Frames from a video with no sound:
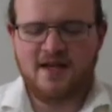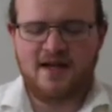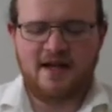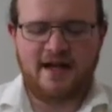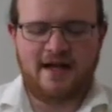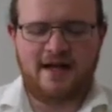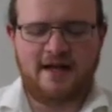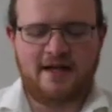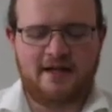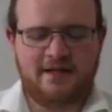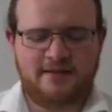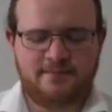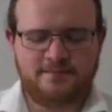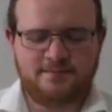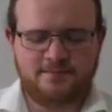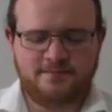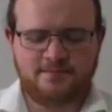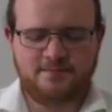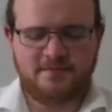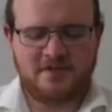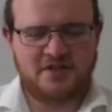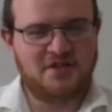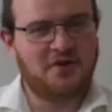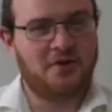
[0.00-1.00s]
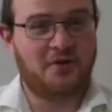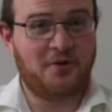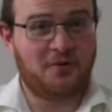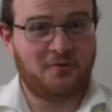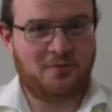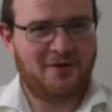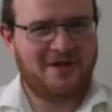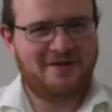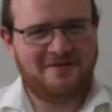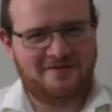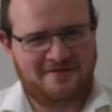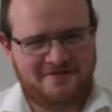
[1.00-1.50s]
It's called the
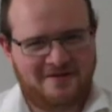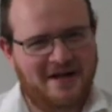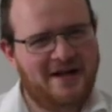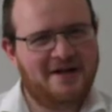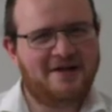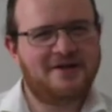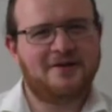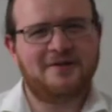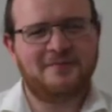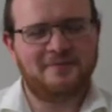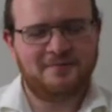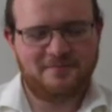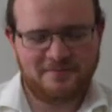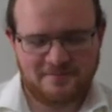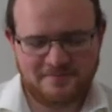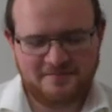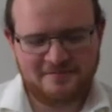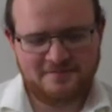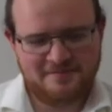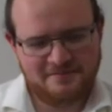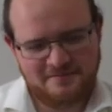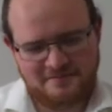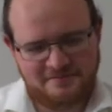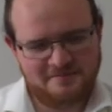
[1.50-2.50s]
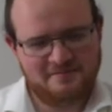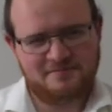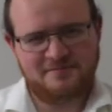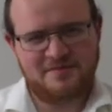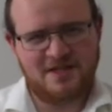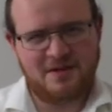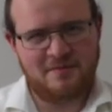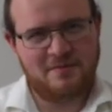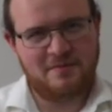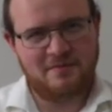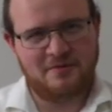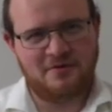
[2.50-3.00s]
Ring of Fire.
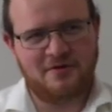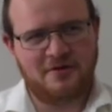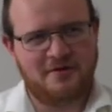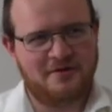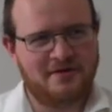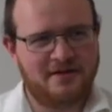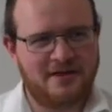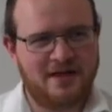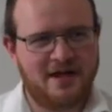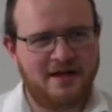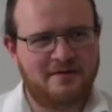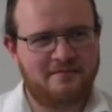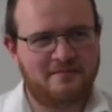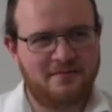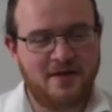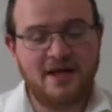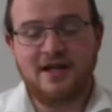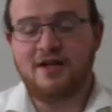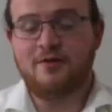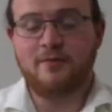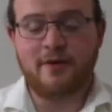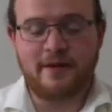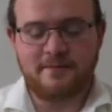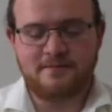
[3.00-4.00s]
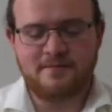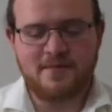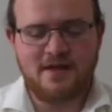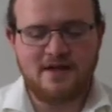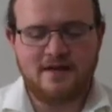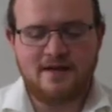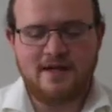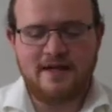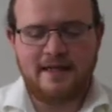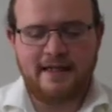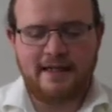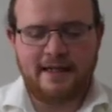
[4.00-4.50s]
Some people call it that. Anyway,
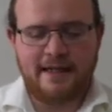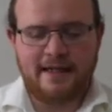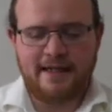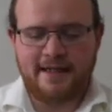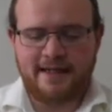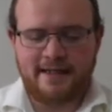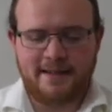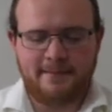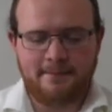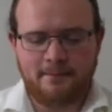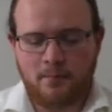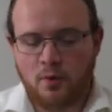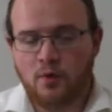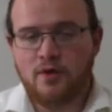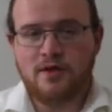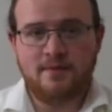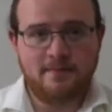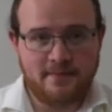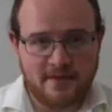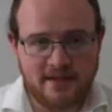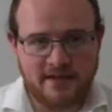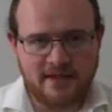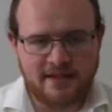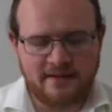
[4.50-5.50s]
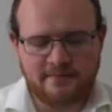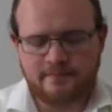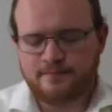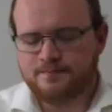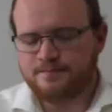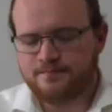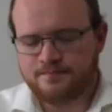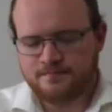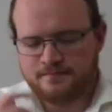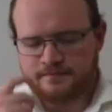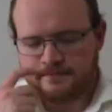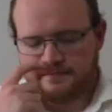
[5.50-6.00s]
point being
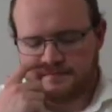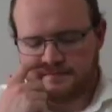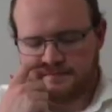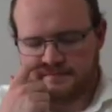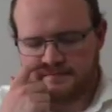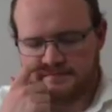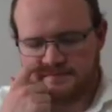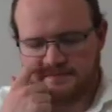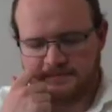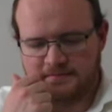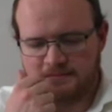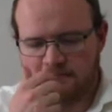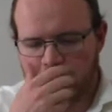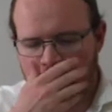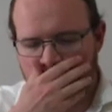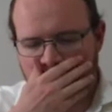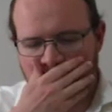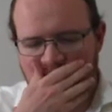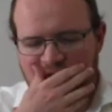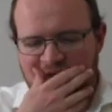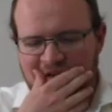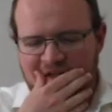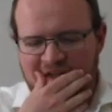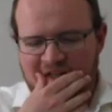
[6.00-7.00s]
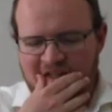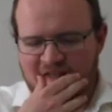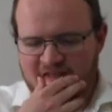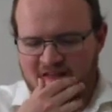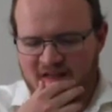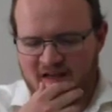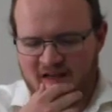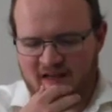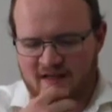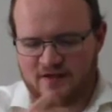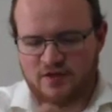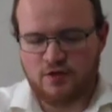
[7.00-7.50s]
is
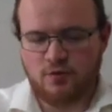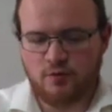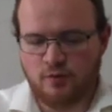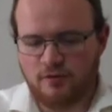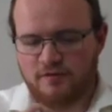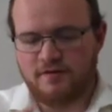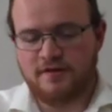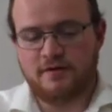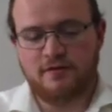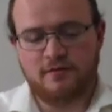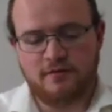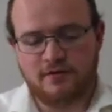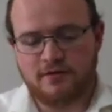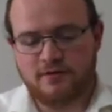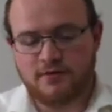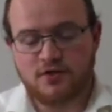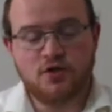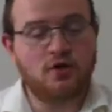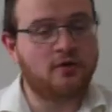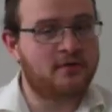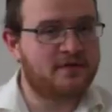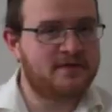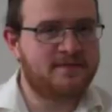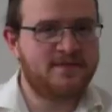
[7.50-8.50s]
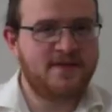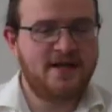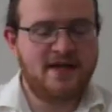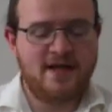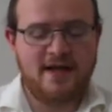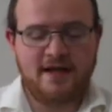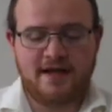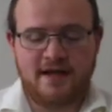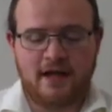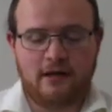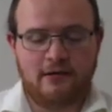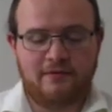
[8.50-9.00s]
that you will feel a little jolt.
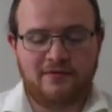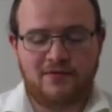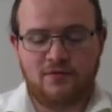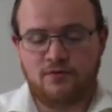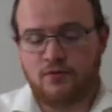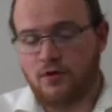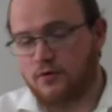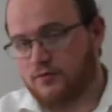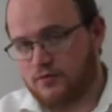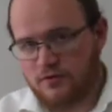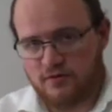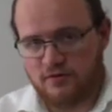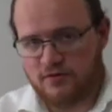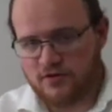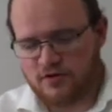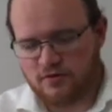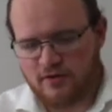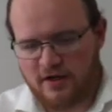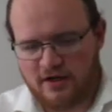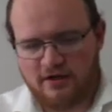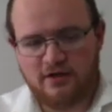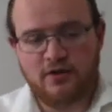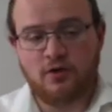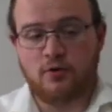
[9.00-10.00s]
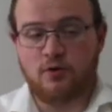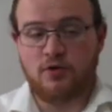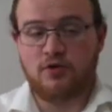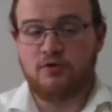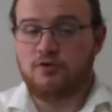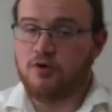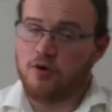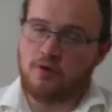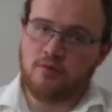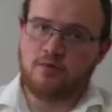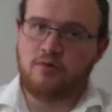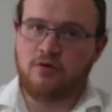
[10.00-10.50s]
Now, if you don't do this correctly, or you
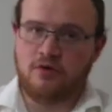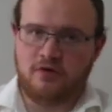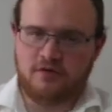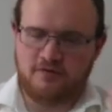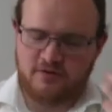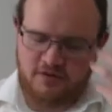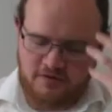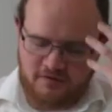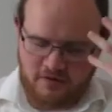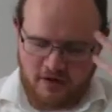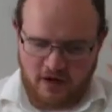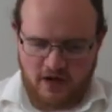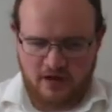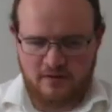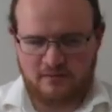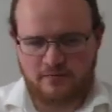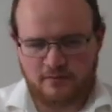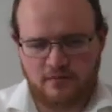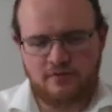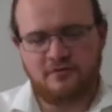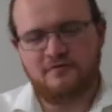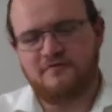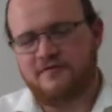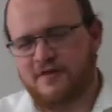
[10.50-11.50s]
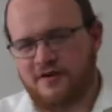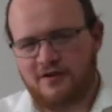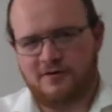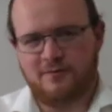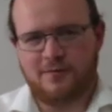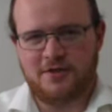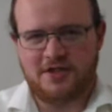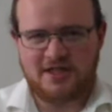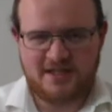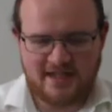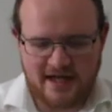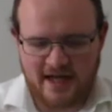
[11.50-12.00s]
don't put very
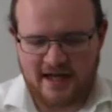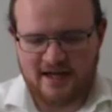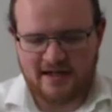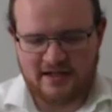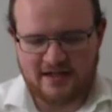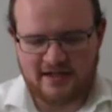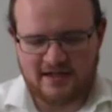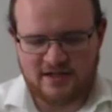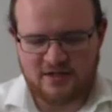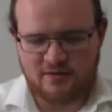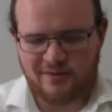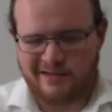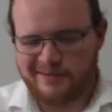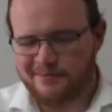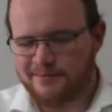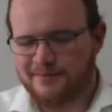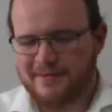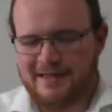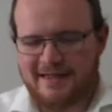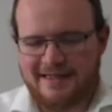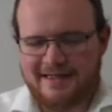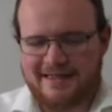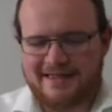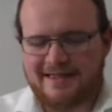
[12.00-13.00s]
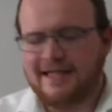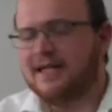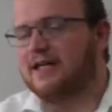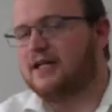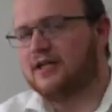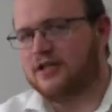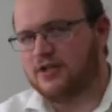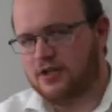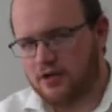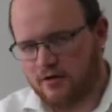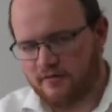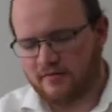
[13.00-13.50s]
much static into it, it's not
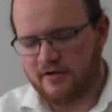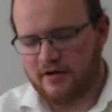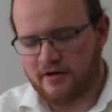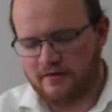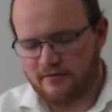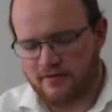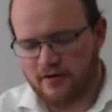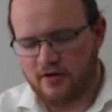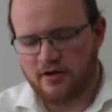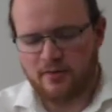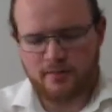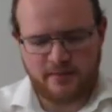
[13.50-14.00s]
going to go very far.